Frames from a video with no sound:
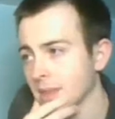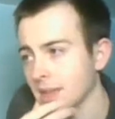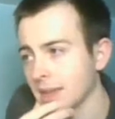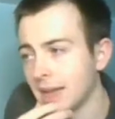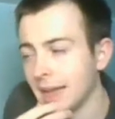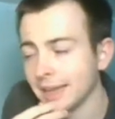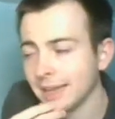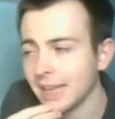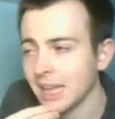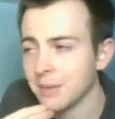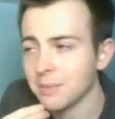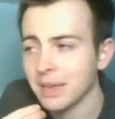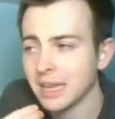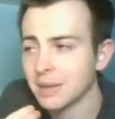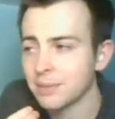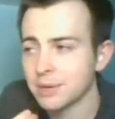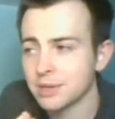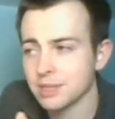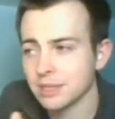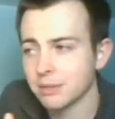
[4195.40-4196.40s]
I can't make
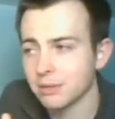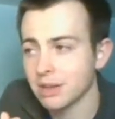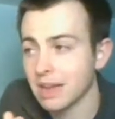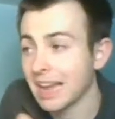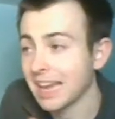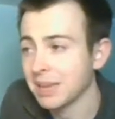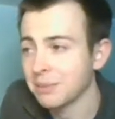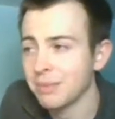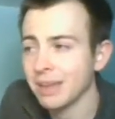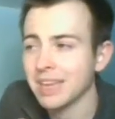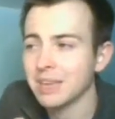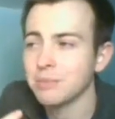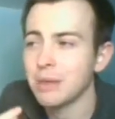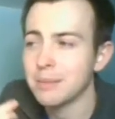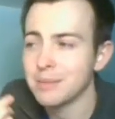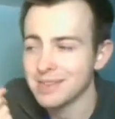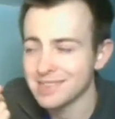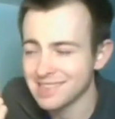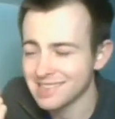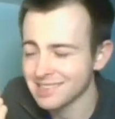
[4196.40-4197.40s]
it much lower. I can make it
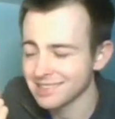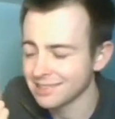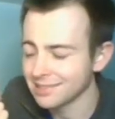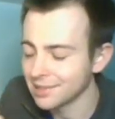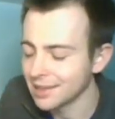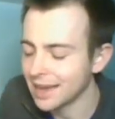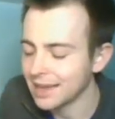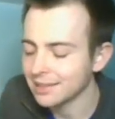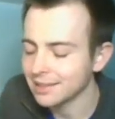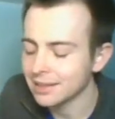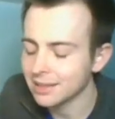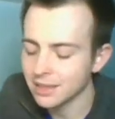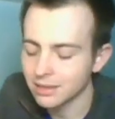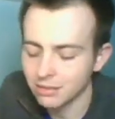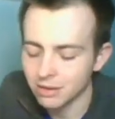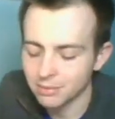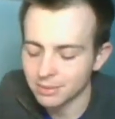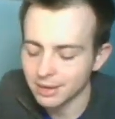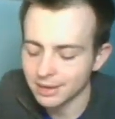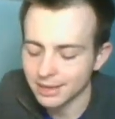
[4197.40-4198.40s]
maybe slightly
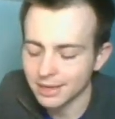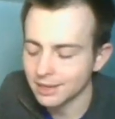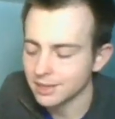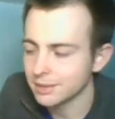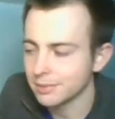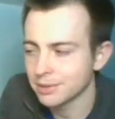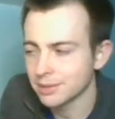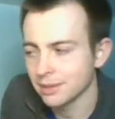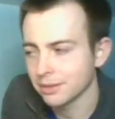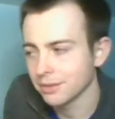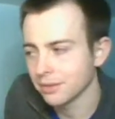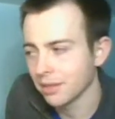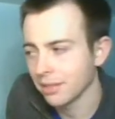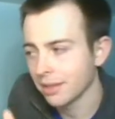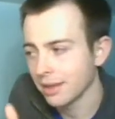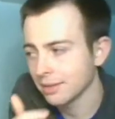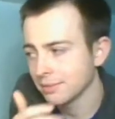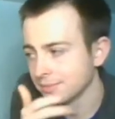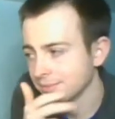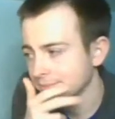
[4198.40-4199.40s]
lower, but I can't do much lower than
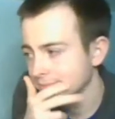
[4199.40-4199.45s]
that.